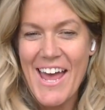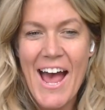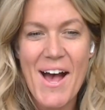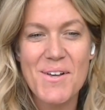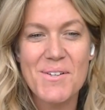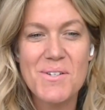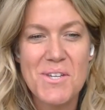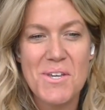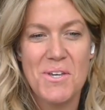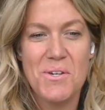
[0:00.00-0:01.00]
How
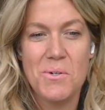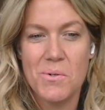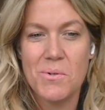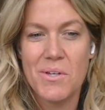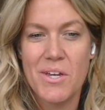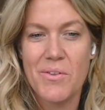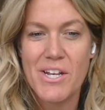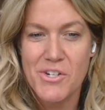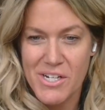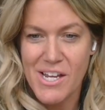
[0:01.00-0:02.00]
do you,
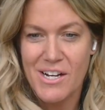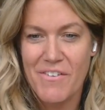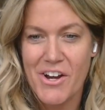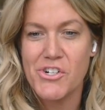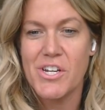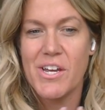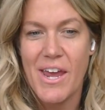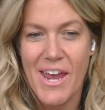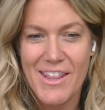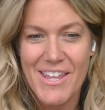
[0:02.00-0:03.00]
that transactive
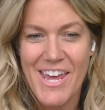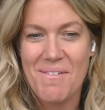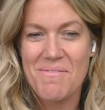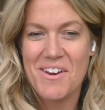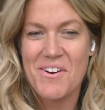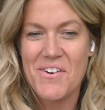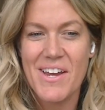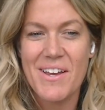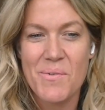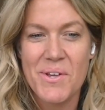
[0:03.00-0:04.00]
energy and the game
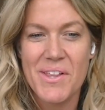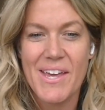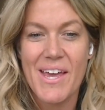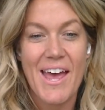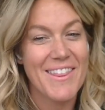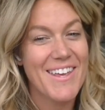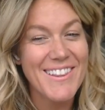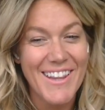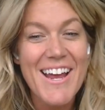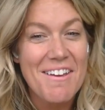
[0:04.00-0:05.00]
theory really, and
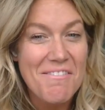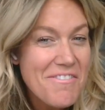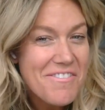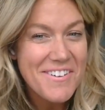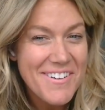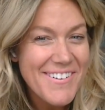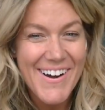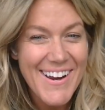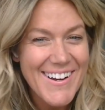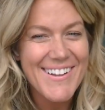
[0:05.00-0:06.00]
then life,
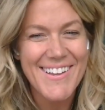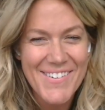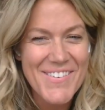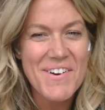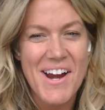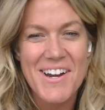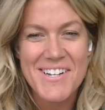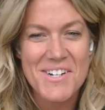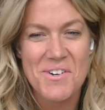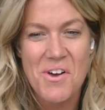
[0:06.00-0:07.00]
right? We've kind of
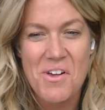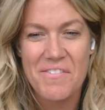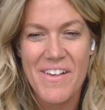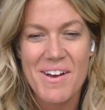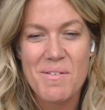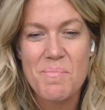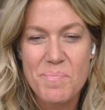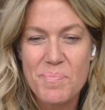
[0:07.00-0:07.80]
touched on all of that.